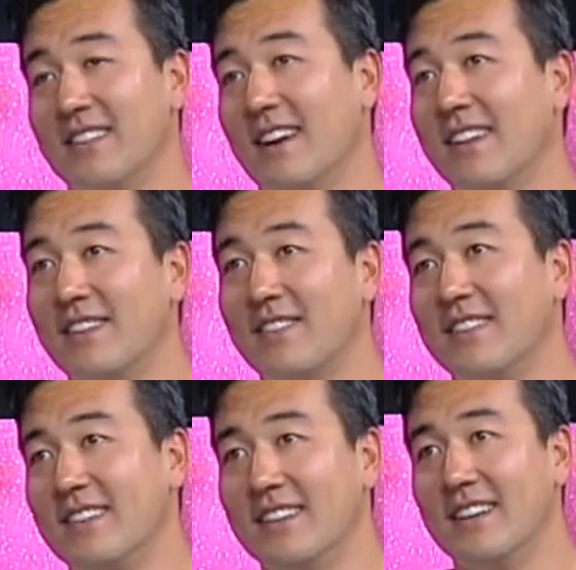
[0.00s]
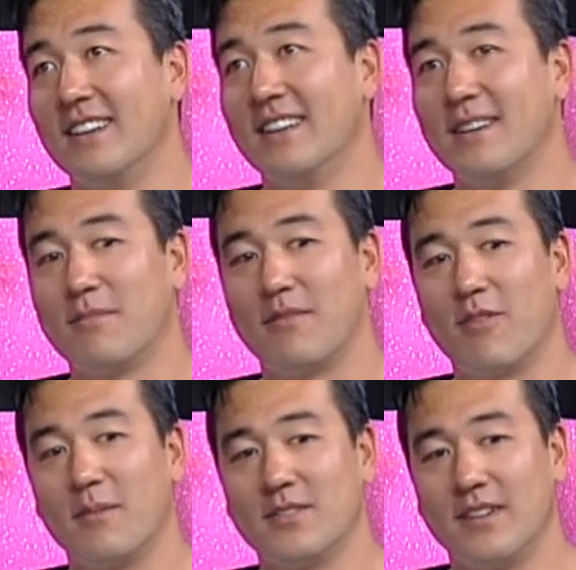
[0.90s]
lot of different
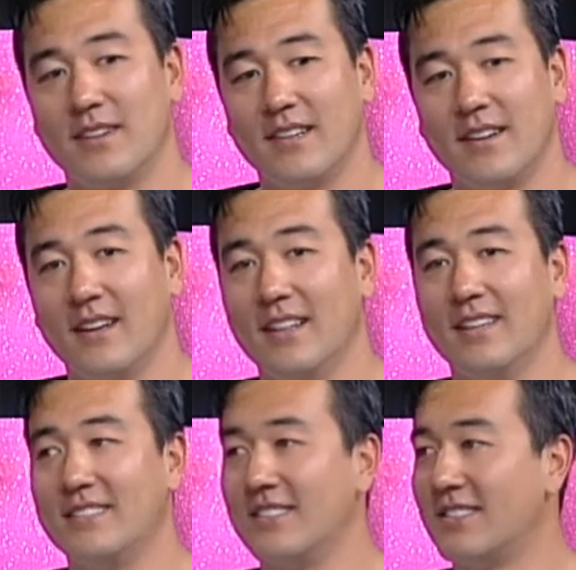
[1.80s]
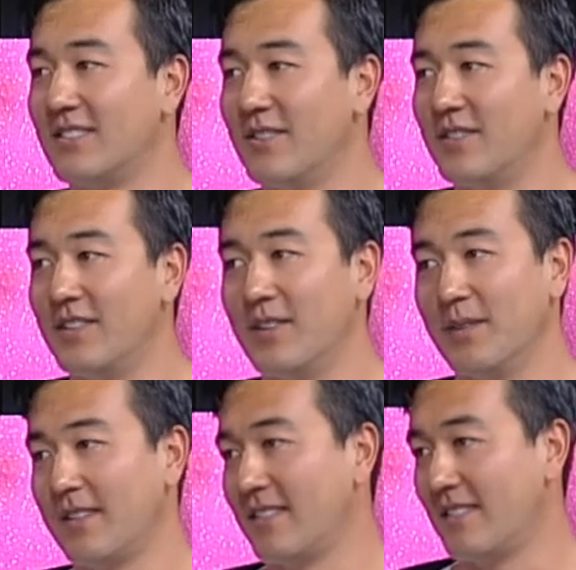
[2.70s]
performers around town. LA is just so filled
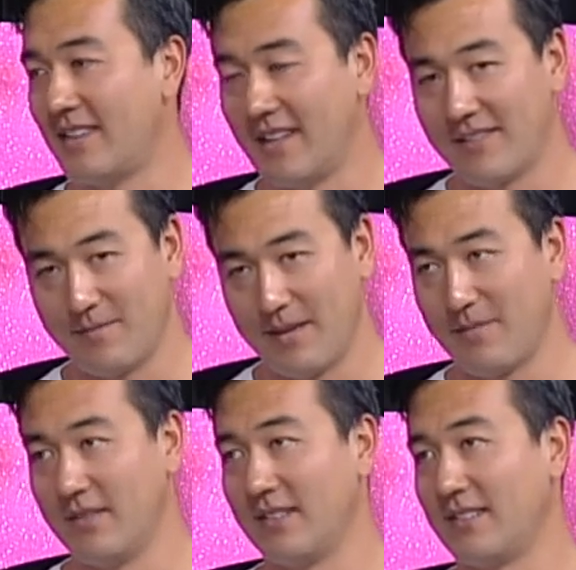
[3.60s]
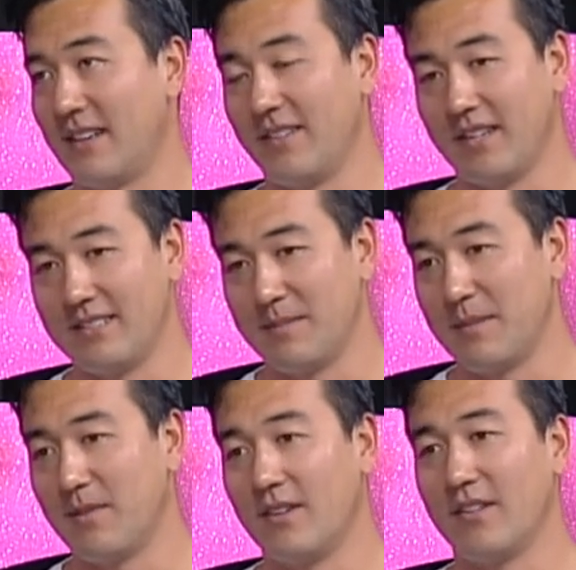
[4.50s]
with talented people. I see
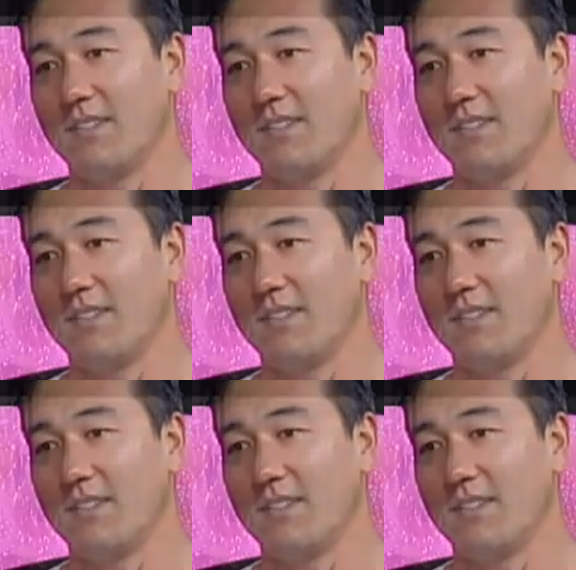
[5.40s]
people all the